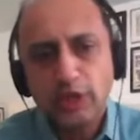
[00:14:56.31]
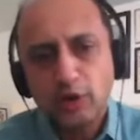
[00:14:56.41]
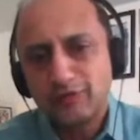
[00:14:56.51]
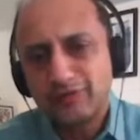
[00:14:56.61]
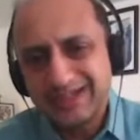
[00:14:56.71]

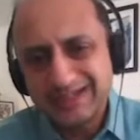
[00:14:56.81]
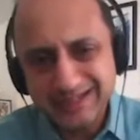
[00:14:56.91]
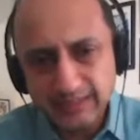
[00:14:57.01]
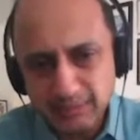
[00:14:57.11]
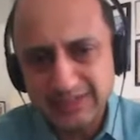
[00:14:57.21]
of
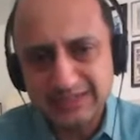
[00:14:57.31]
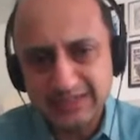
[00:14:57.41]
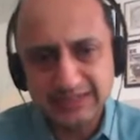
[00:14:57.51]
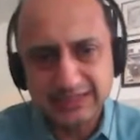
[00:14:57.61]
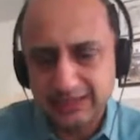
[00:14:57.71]
encrypted
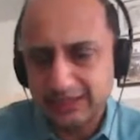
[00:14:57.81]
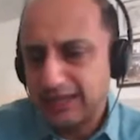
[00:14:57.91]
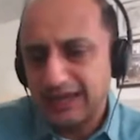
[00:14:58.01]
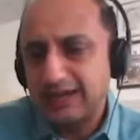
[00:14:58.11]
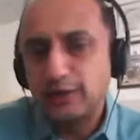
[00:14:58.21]
data
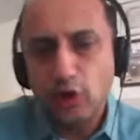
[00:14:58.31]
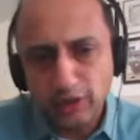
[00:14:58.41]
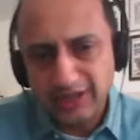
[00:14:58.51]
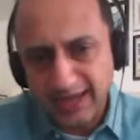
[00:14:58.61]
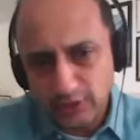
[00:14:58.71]
and
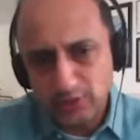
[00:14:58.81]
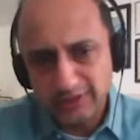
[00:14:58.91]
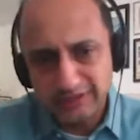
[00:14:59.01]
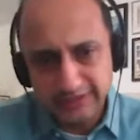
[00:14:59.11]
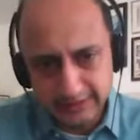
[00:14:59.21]
not
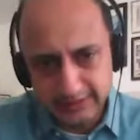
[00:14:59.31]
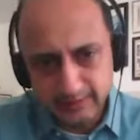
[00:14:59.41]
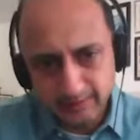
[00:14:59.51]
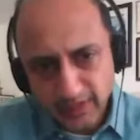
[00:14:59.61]
actually read it.